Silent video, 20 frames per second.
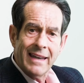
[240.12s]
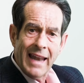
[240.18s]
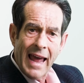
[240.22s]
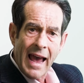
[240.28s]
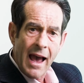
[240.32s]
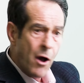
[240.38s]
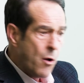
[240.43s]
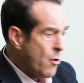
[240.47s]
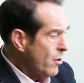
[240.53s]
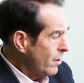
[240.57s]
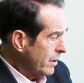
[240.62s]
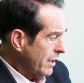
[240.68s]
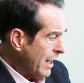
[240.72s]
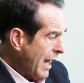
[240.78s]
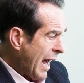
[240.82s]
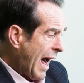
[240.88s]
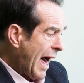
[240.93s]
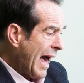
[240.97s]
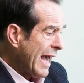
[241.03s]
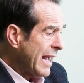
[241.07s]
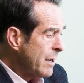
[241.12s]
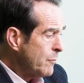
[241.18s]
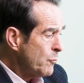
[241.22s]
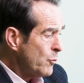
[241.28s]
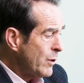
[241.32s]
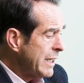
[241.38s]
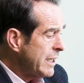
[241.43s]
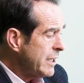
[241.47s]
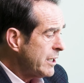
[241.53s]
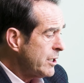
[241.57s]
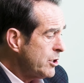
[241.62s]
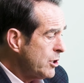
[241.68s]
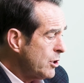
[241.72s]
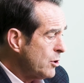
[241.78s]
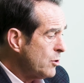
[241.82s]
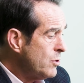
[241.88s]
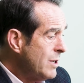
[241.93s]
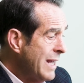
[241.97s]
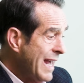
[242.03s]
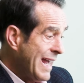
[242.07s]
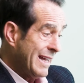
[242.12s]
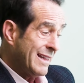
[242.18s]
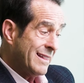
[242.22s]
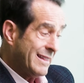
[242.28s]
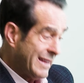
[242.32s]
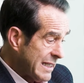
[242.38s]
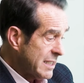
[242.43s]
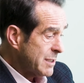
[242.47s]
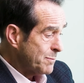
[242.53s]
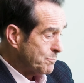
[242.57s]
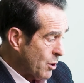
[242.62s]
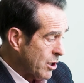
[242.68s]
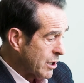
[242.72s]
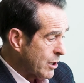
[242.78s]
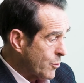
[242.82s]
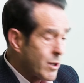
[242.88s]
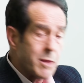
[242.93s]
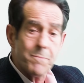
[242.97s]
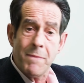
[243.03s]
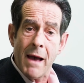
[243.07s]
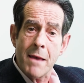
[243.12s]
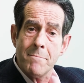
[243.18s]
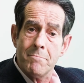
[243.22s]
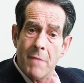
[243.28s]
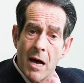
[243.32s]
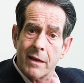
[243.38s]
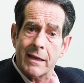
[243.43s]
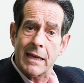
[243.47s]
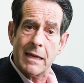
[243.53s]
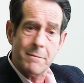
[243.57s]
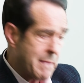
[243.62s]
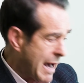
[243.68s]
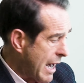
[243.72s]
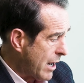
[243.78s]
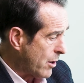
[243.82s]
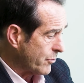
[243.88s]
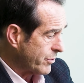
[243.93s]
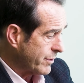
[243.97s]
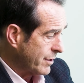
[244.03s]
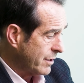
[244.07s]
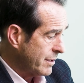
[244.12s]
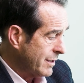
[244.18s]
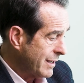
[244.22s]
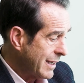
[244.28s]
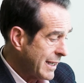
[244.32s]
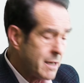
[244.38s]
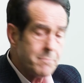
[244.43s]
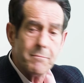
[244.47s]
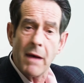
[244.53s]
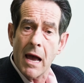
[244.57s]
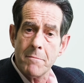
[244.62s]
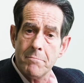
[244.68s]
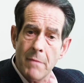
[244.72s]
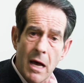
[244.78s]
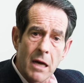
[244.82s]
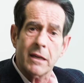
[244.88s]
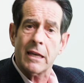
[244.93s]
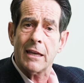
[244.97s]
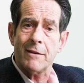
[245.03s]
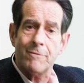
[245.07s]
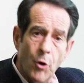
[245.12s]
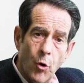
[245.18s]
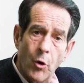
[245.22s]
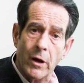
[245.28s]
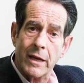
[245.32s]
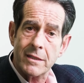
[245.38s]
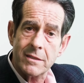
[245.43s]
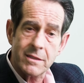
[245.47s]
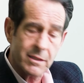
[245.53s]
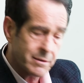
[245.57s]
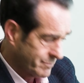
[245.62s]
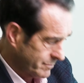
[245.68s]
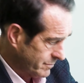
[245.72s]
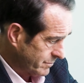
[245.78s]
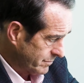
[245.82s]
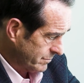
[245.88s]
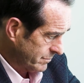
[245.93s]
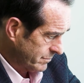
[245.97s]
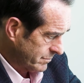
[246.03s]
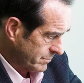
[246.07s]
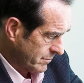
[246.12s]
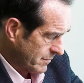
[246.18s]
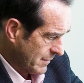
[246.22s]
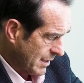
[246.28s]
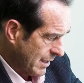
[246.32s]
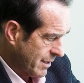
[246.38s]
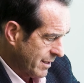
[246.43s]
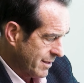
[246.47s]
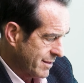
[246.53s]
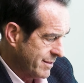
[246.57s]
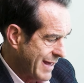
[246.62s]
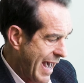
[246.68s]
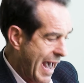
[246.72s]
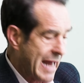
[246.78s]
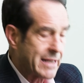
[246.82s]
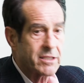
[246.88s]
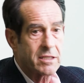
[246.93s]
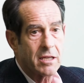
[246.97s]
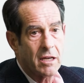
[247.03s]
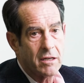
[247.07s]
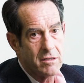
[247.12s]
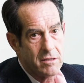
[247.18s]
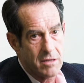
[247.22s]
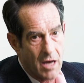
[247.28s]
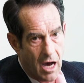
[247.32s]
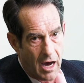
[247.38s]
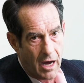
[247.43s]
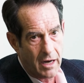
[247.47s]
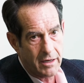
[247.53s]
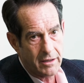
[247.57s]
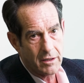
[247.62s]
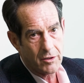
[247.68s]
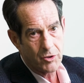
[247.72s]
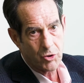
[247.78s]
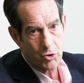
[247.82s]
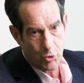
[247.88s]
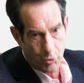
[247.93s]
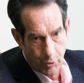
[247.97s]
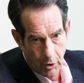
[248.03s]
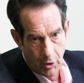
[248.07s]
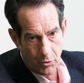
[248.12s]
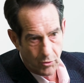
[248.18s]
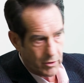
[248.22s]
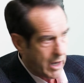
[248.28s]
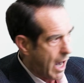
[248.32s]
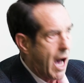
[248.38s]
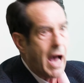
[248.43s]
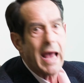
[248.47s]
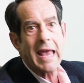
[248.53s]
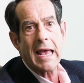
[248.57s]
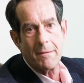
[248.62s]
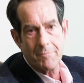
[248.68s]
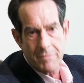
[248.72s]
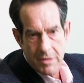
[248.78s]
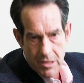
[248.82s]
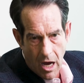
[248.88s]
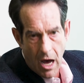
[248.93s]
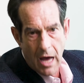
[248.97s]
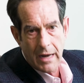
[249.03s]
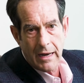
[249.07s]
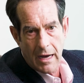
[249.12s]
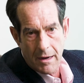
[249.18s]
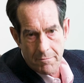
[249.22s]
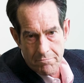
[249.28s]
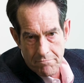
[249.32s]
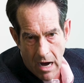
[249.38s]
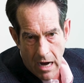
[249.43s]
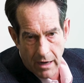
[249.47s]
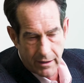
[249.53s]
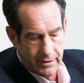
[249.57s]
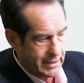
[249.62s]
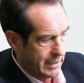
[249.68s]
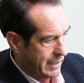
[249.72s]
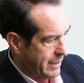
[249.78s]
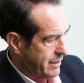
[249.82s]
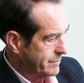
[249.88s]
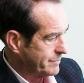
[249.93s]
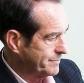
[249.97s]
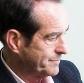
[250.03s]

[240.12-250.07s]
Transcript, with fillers: now I am reading you this book with my monkey mouth in my monkey voice. That's not true. I am not a monkey.